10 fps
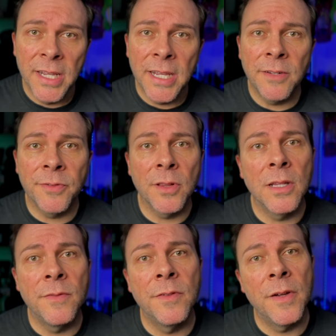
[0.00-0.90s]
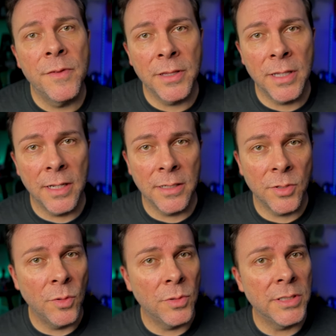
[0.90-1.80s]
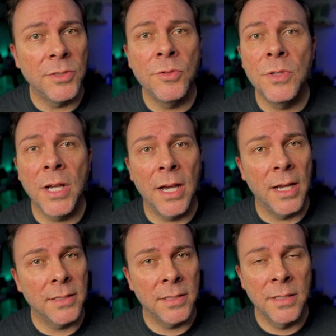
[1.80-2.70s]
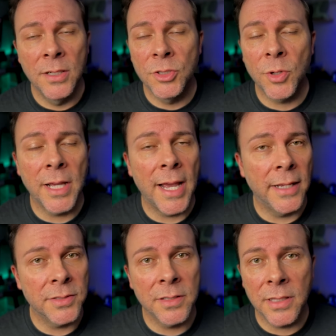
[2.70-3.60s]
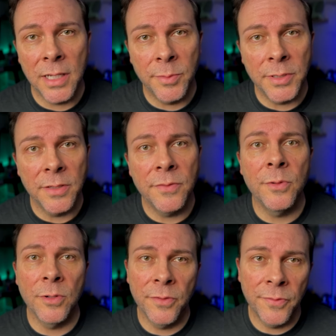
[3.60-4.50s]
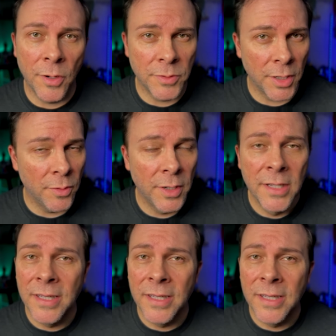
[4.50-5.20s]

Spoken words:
And for the love of everything that is holy, do not try to ask a celebrity for a photo.